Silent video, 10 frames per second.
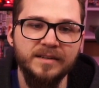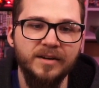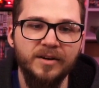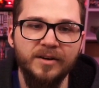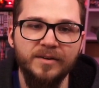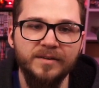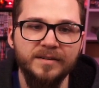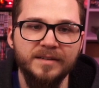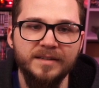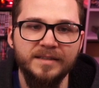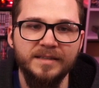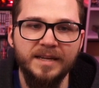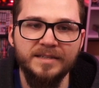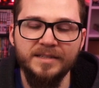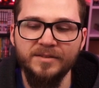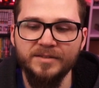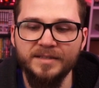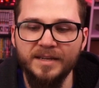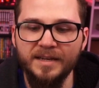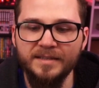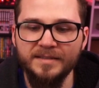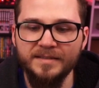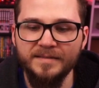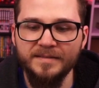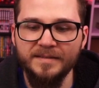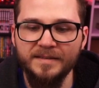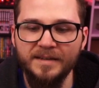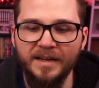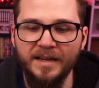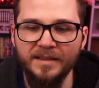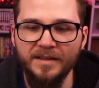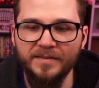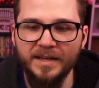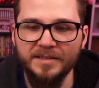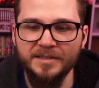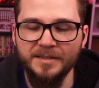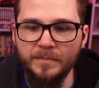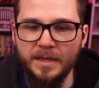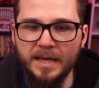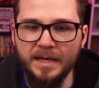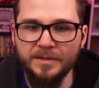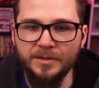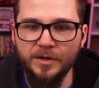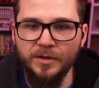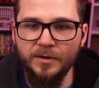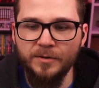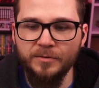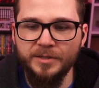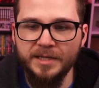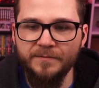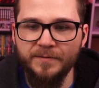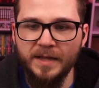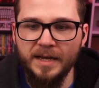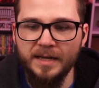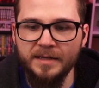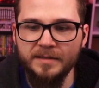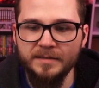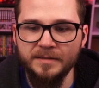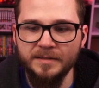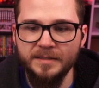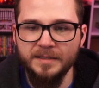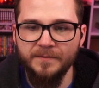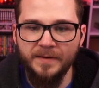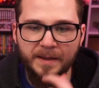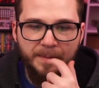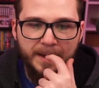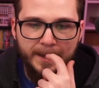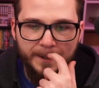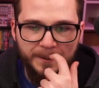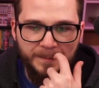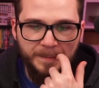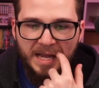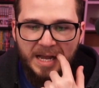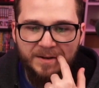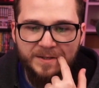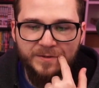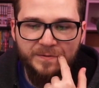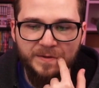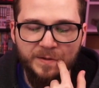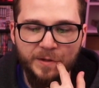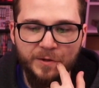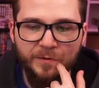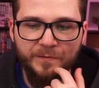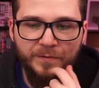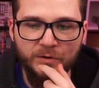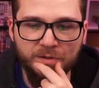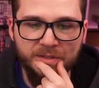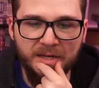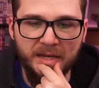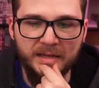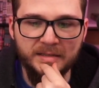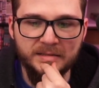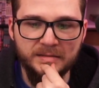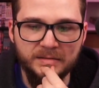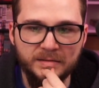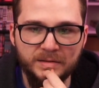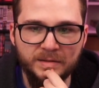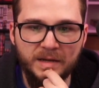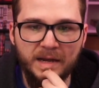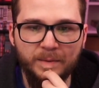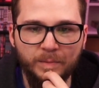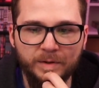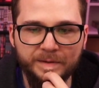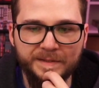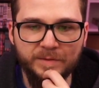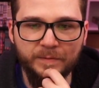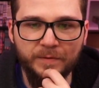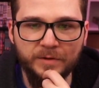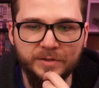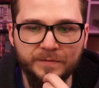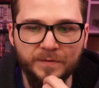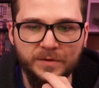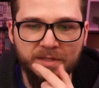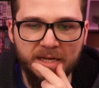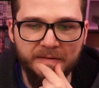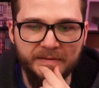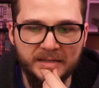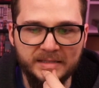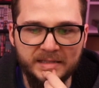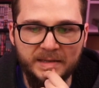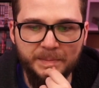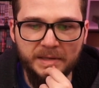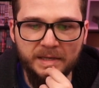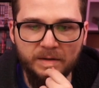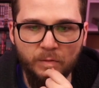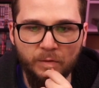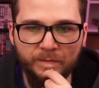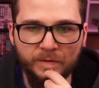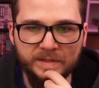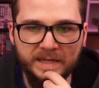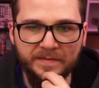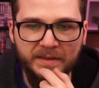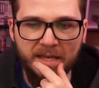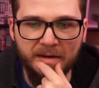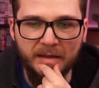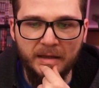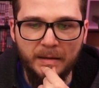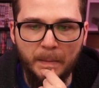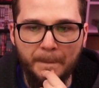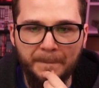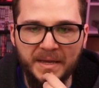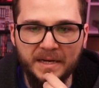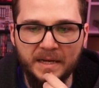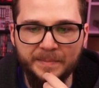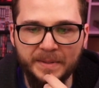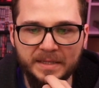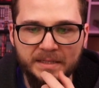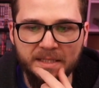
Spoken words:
Oh, that shit looks nice. I love that shit. Yeah, so she can fly. She's a vampire. How did you feel on your first night? I wonder if she's referring to first night of not sleeping or first night of getting bit up and